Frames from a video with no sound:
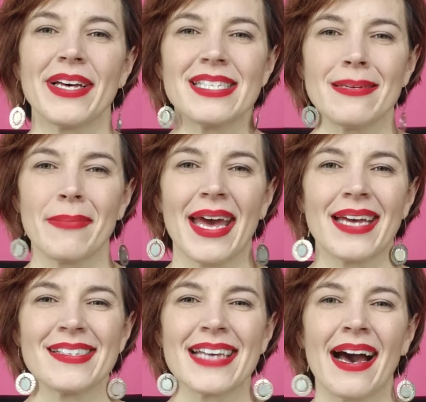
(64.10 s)
blessing
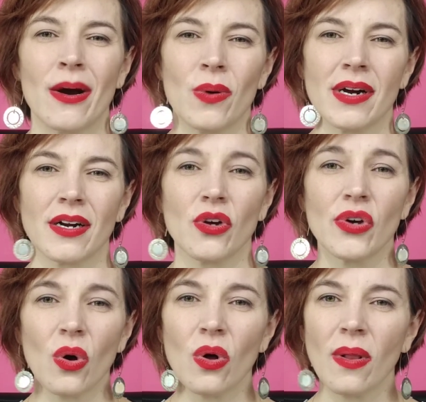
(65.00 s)
bags our
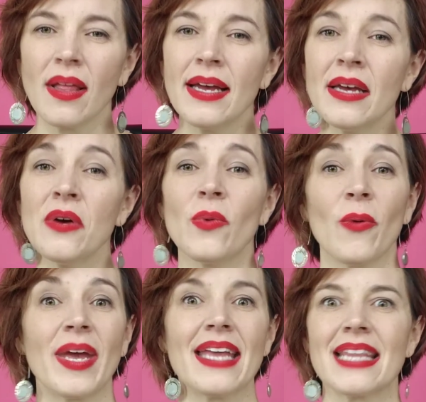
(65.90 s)
goal, where
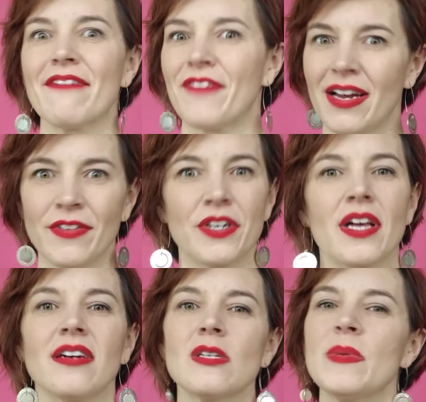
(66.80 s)
we get that $500
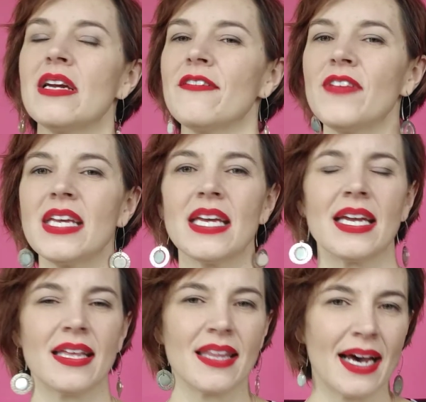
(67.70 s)

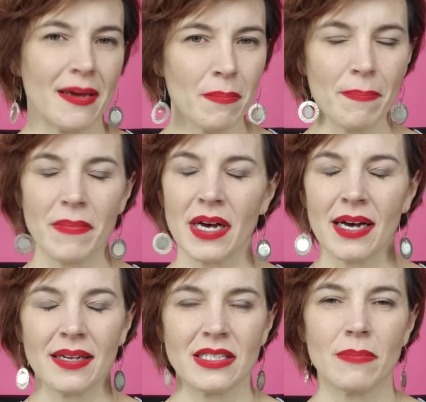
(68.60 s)
PRV, that
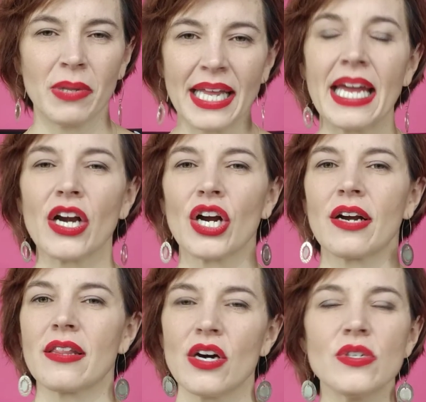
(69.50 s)
uh,
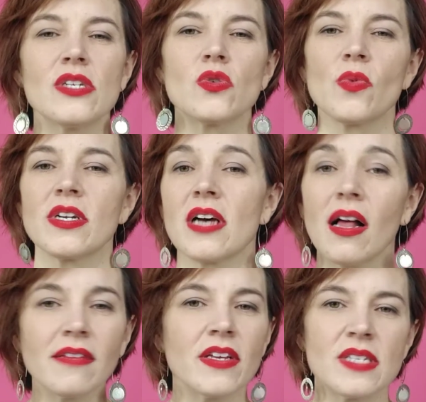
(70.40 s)
planner, the hostess rewards,
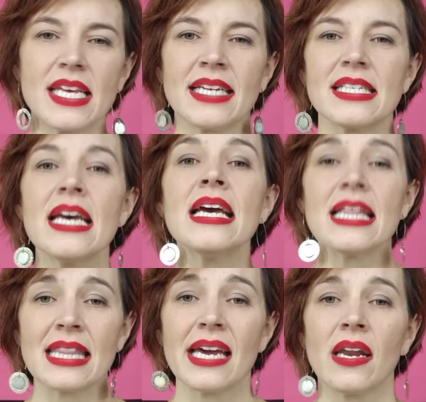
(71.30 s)
all of those things,
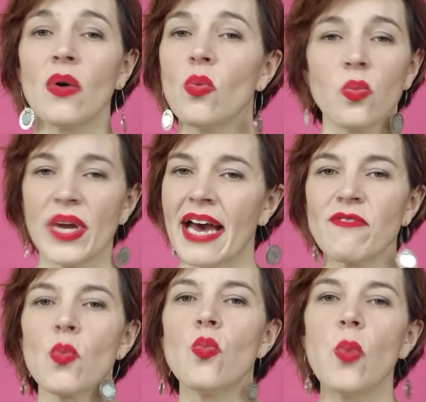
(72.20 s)
then we
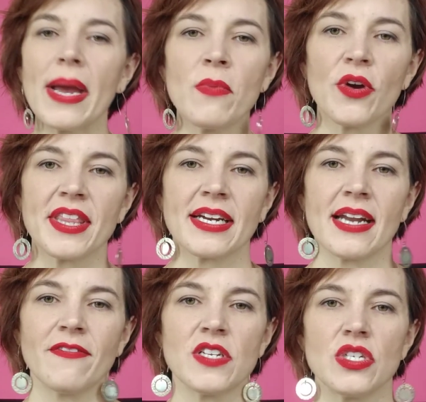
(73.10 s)
have way more than
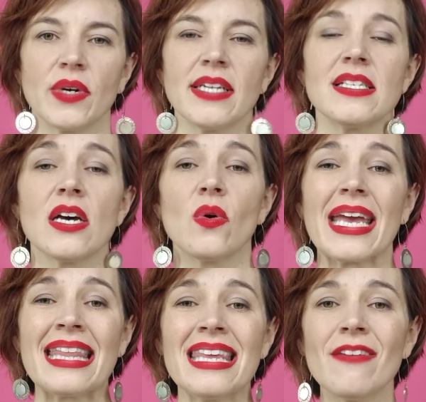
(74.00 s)
enough to do it. So
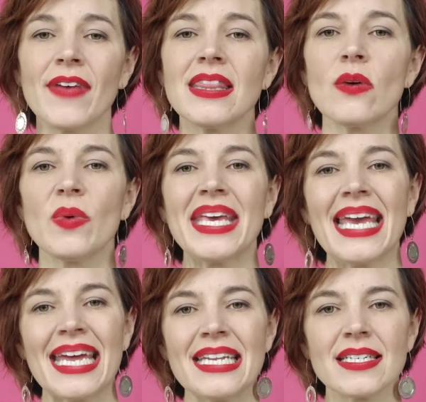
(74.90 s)
in the event that we
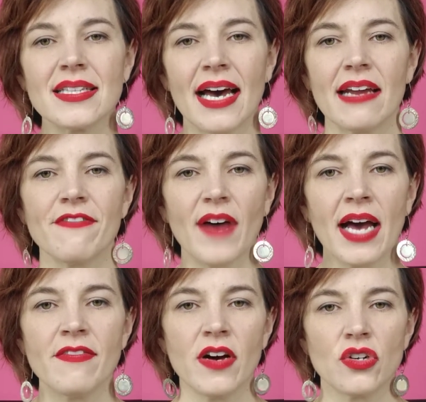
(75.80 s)
hit that
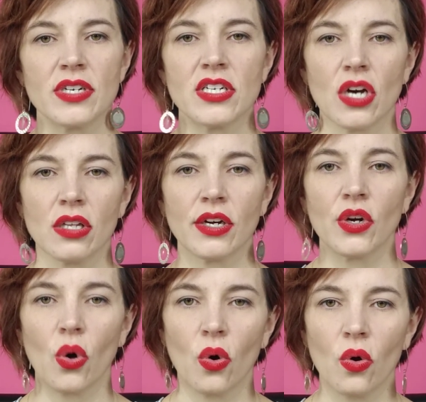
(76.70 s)
$500
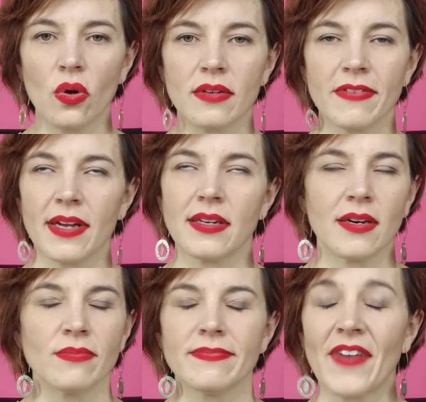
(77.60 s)
goal,
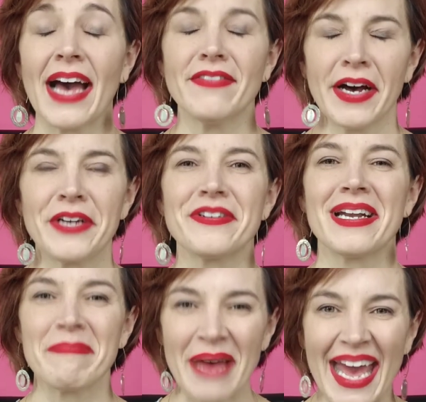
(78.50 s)
no,
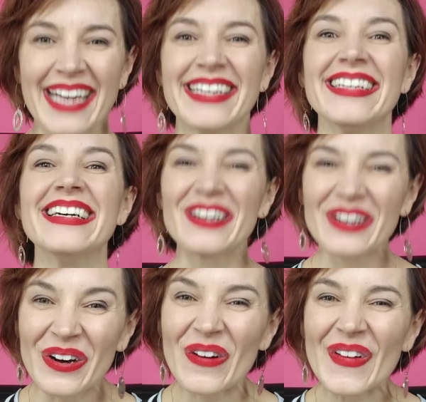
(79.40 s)
500 bag
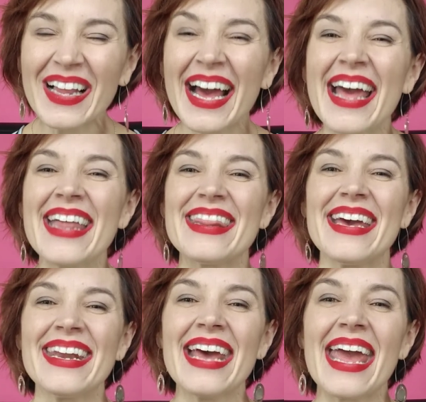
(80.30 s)
go,
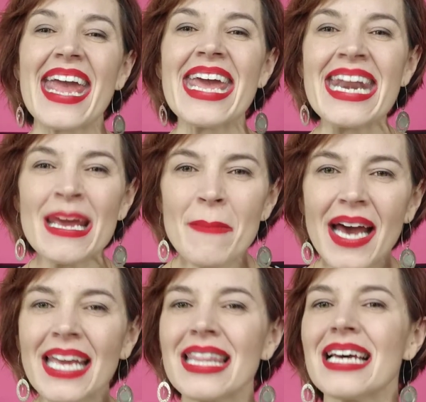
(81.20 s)
then
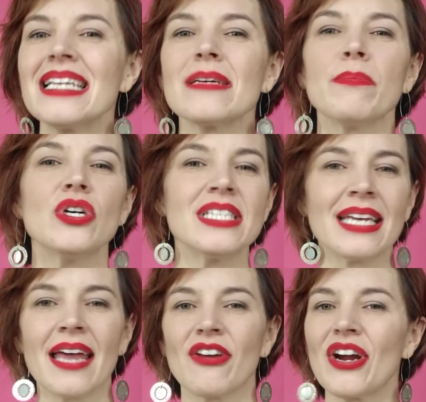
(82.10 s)
anybody that put
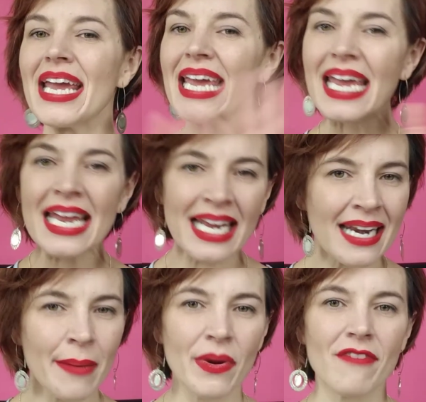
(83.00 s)
together any
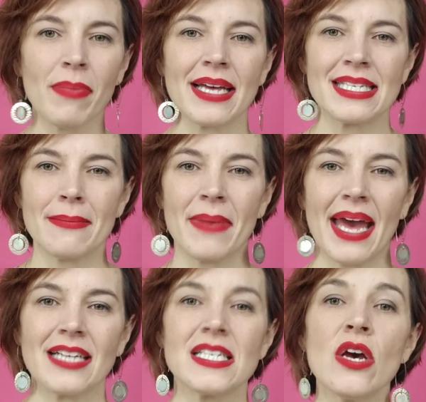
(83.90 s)
number of blessing
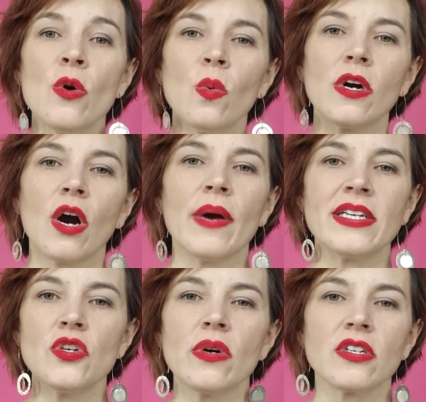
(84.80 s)
bags will go
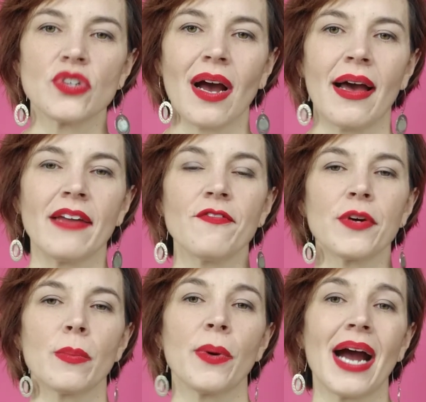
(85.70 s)
into a drawing
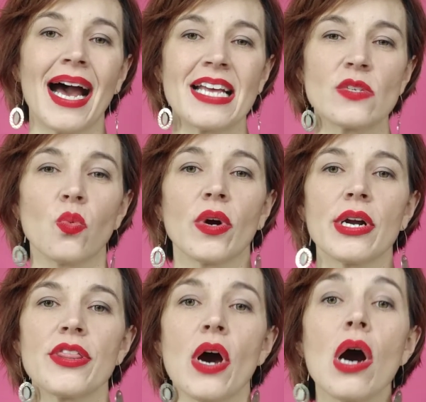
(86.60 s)
for a prize
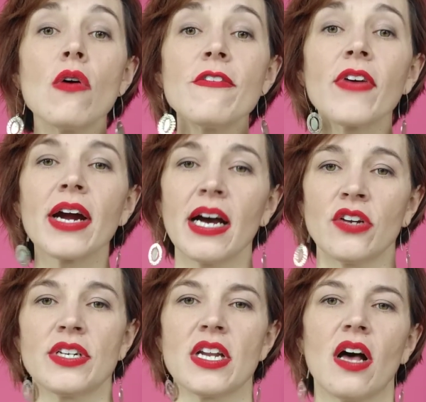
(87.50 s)
worth over
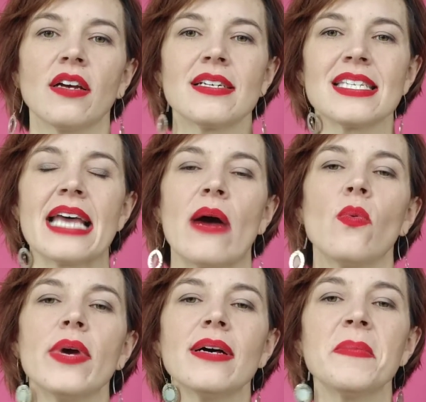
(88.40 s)
$100 that
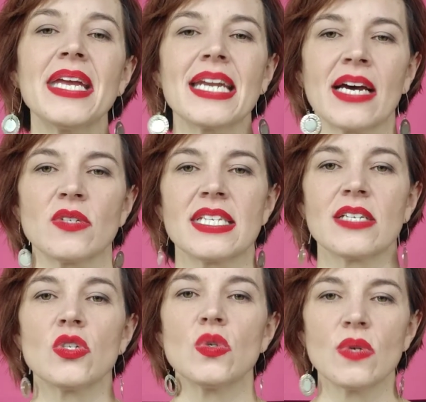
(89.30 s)
will be announced
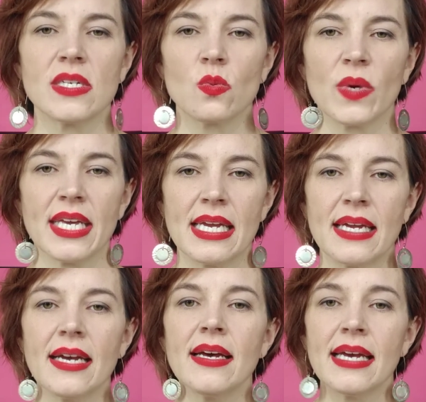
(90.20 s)
as soon as
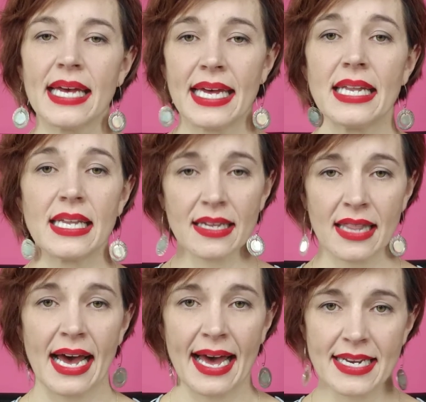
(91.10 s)
we hit
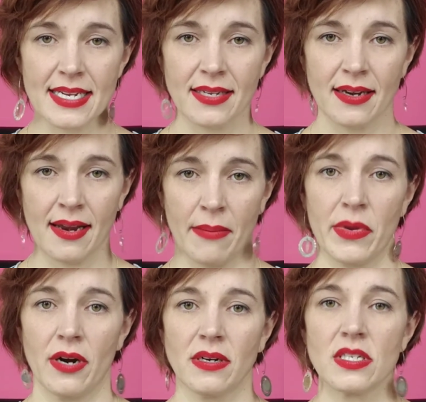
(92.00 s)
that
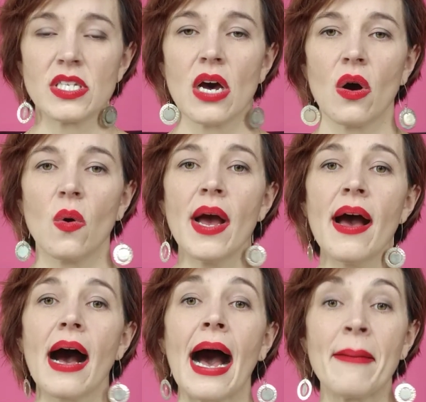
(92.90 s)
number. So
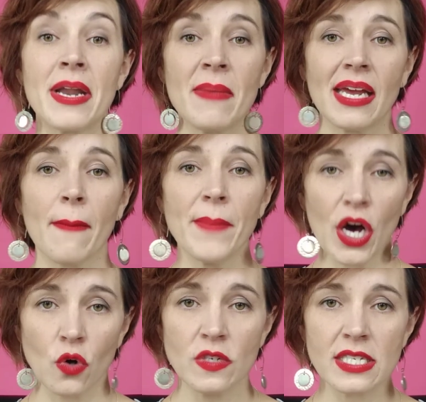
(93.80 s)
I'm gonna make a
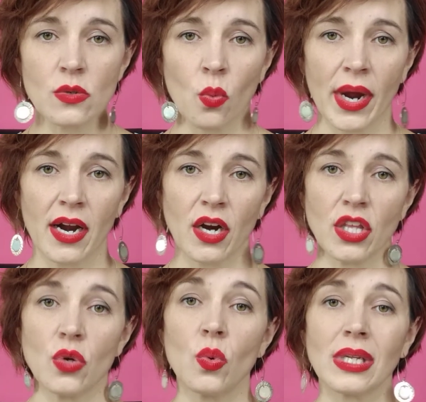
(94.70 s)
post where
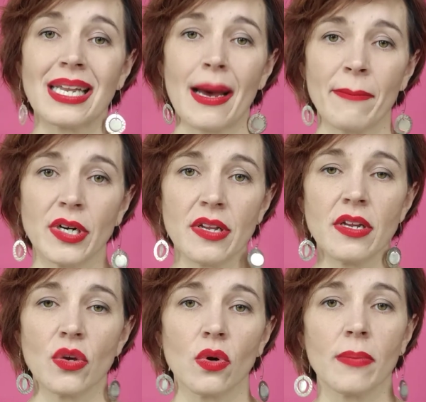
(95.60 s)
you will number
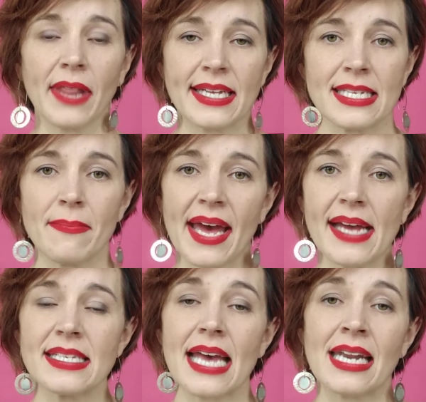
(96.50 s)
your blessing
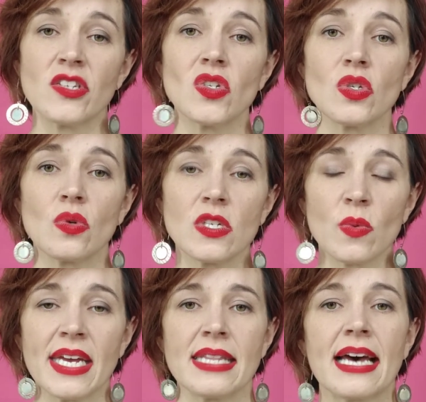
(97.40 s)
bags, and as soon as
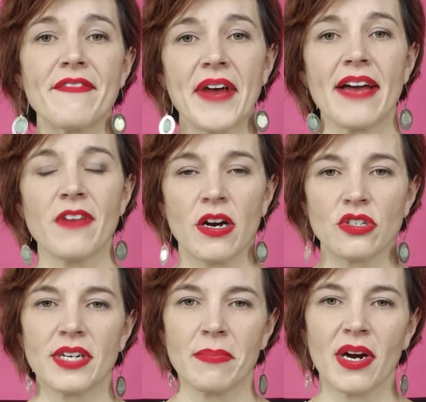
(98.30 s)
we hit that
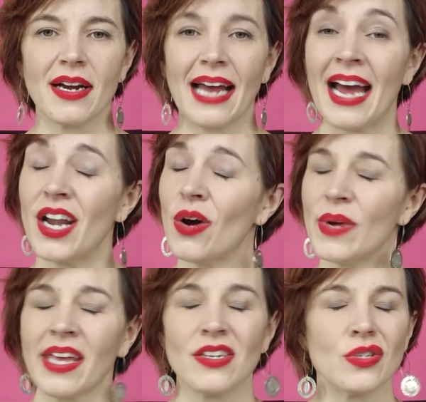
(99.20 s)
500 mark, I know
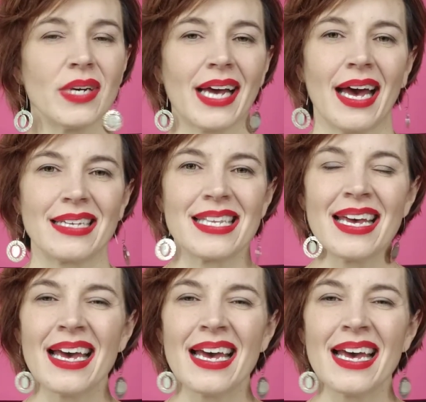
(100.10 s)
we can do it, guys.